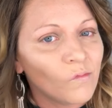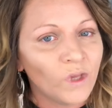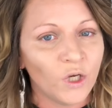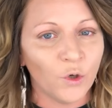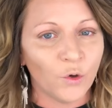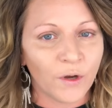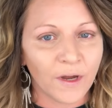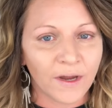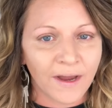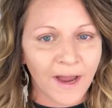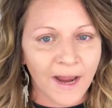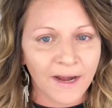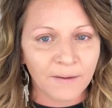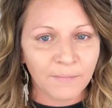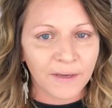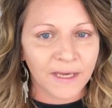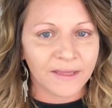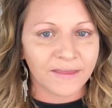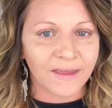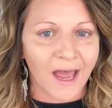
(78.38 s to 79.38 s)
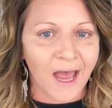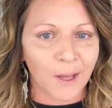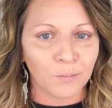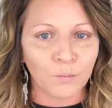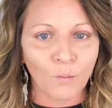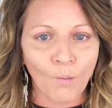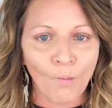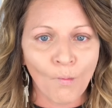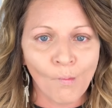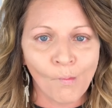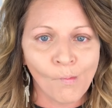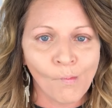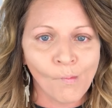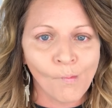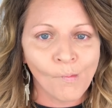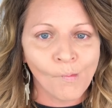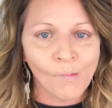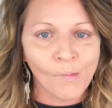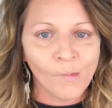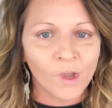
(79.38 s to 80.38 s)
You can kind of make that
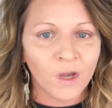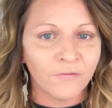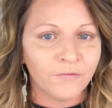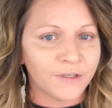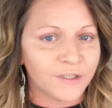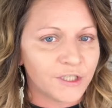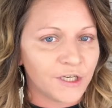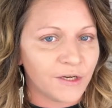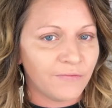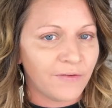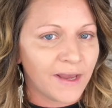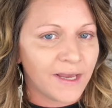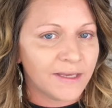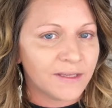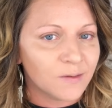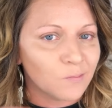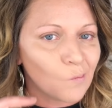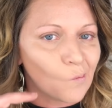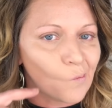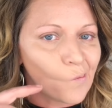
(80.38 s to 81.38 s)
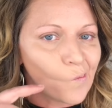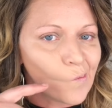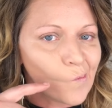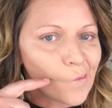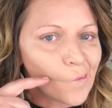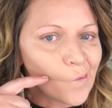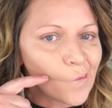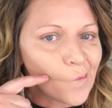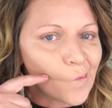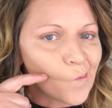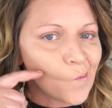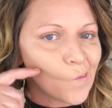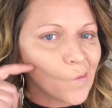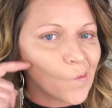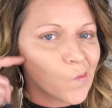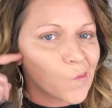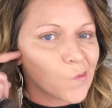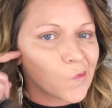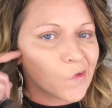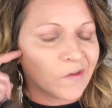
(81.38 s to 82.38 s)
fishy face
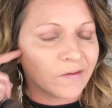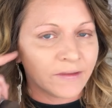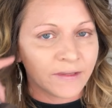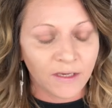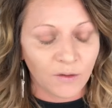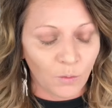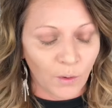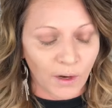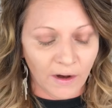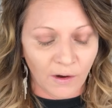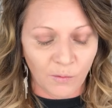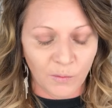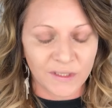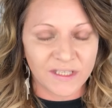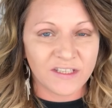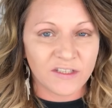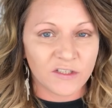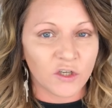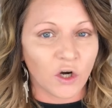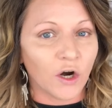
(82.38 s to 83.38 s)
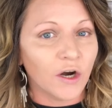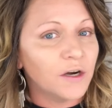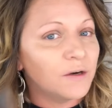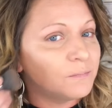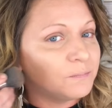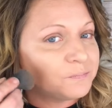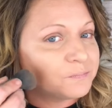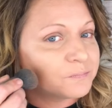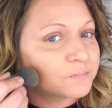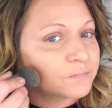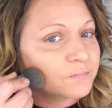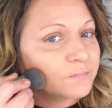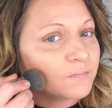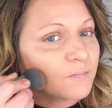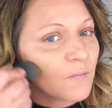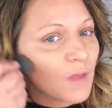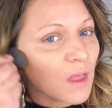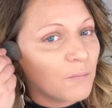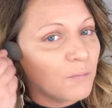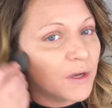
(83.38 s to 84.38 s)
to see where it would start,
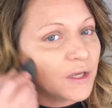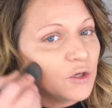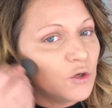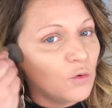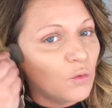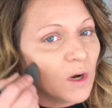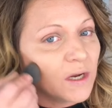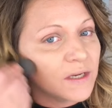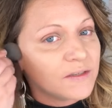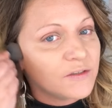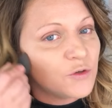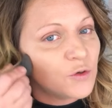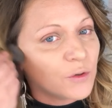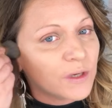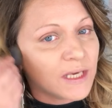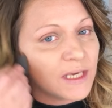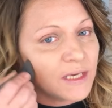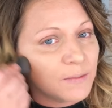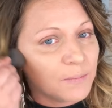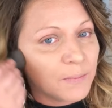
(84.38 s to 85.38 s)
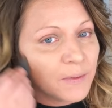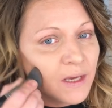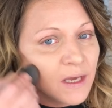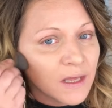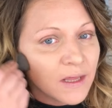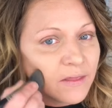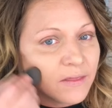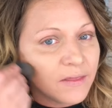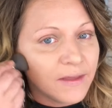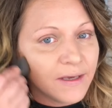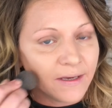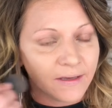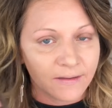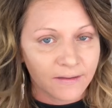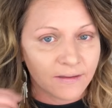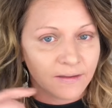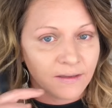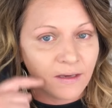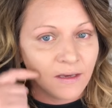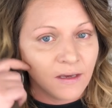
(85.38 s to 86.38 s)
but you want to keep
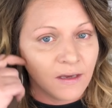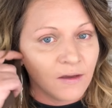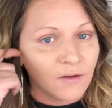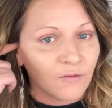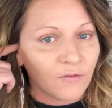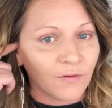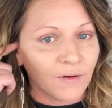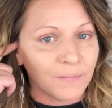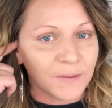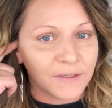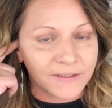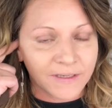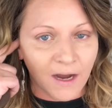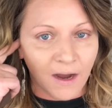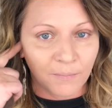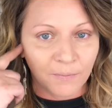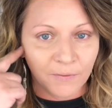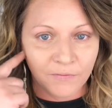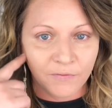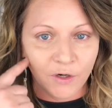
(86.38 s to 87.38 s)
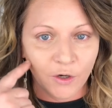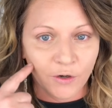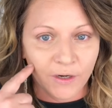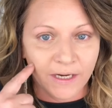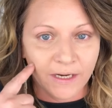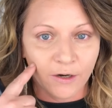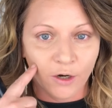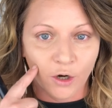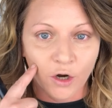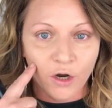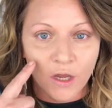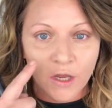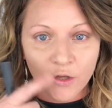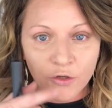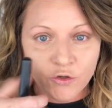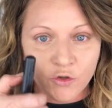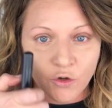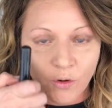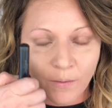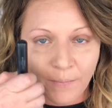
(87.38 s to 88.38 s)
this from the top of your ear
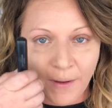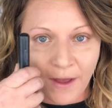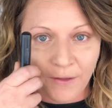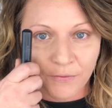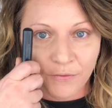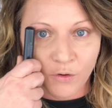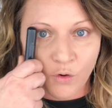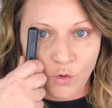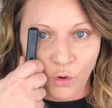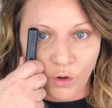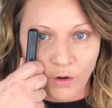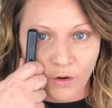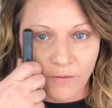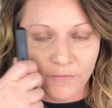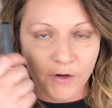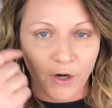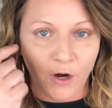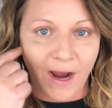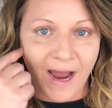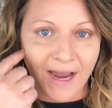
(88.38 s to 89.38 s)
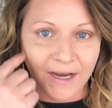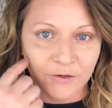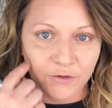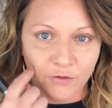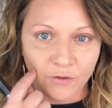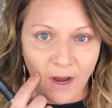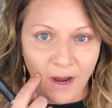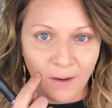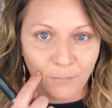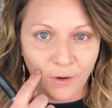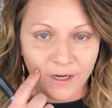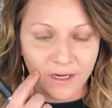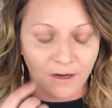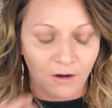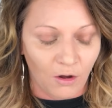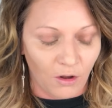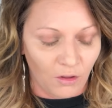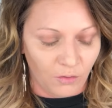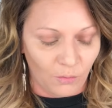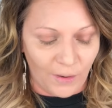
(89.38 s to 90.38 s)
to about the corner of your eye. Do not bring it
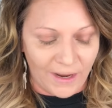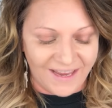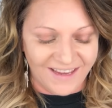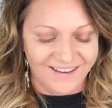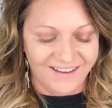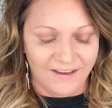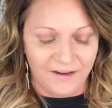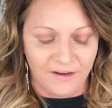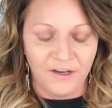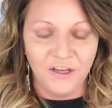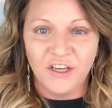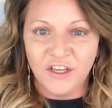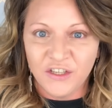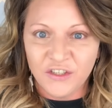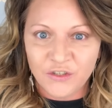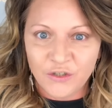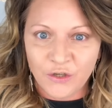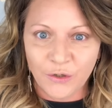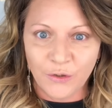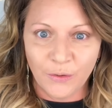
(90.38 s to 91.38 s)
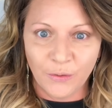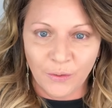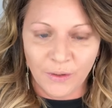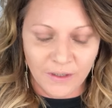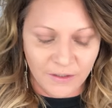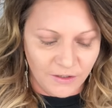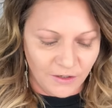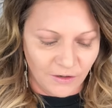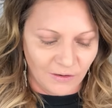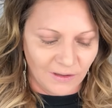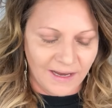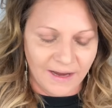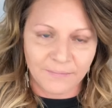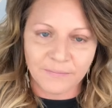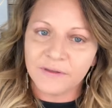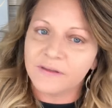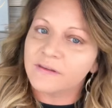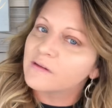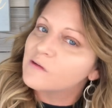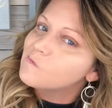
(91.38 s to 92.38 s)
all the way in to your
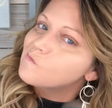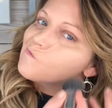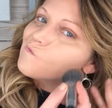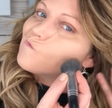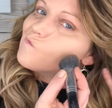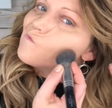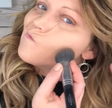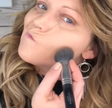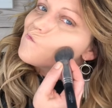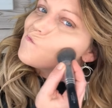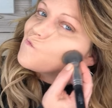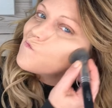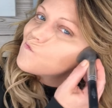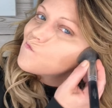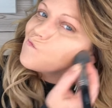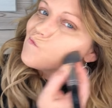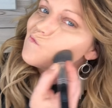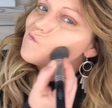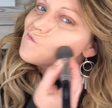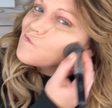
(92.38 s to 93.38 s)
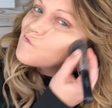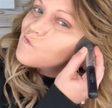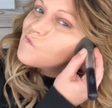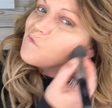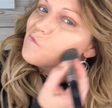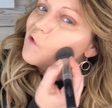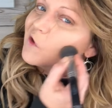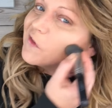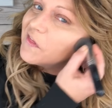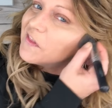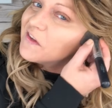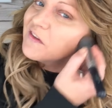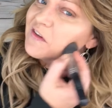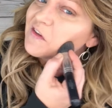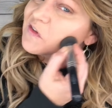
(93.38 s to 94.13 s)
lips. What this